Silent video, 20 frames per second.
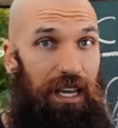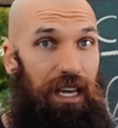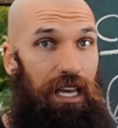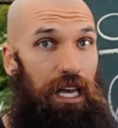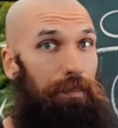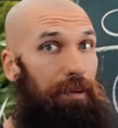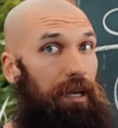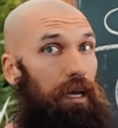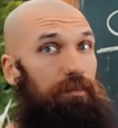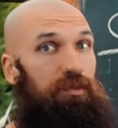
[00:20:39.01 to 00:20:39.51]

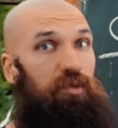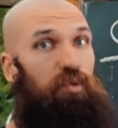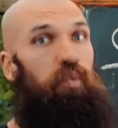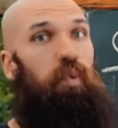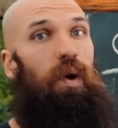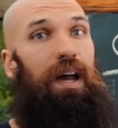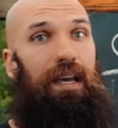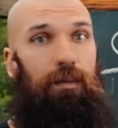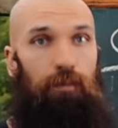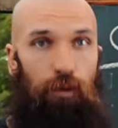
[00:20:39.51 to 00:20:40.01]
it becomes
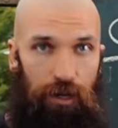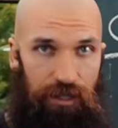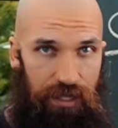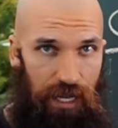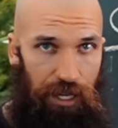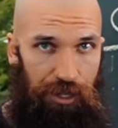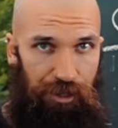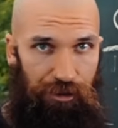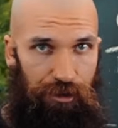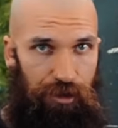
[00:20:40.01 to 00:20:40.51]
way more
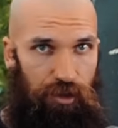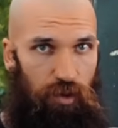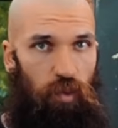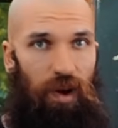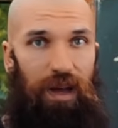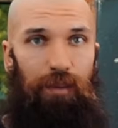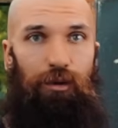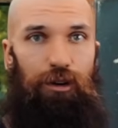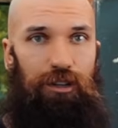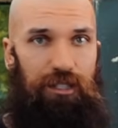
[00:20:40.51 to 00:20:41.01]
dangerous,
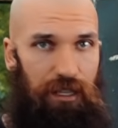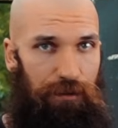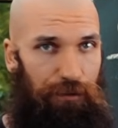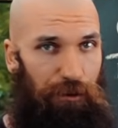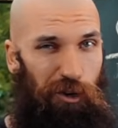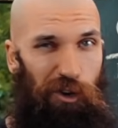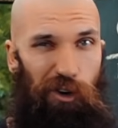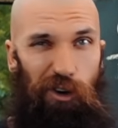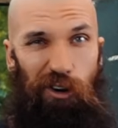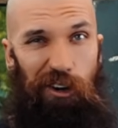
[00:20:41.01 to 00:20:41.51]
way more
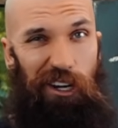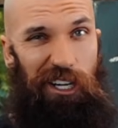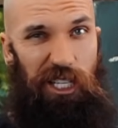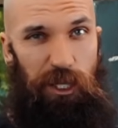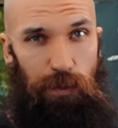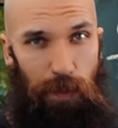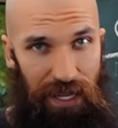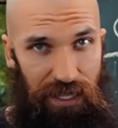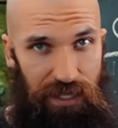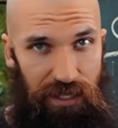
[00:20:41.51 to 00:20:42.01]
difficult or
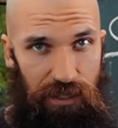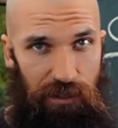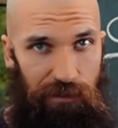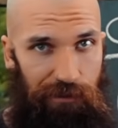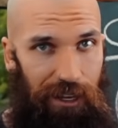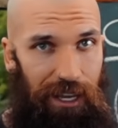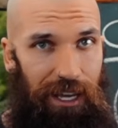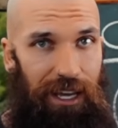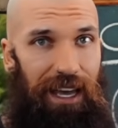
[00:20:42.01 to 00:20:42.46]
expensive